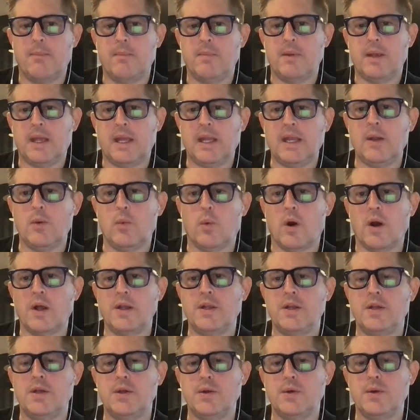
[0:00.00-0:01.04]
anyone
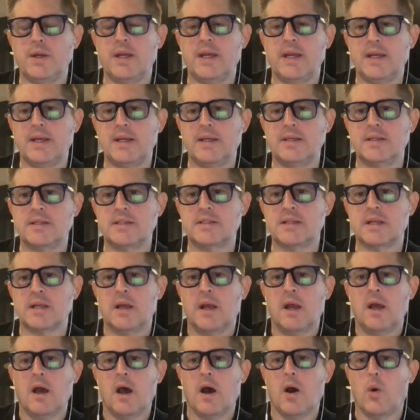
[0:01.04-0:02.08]
who is
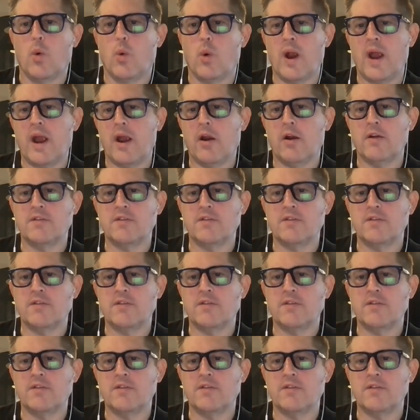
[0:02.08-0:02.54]
aware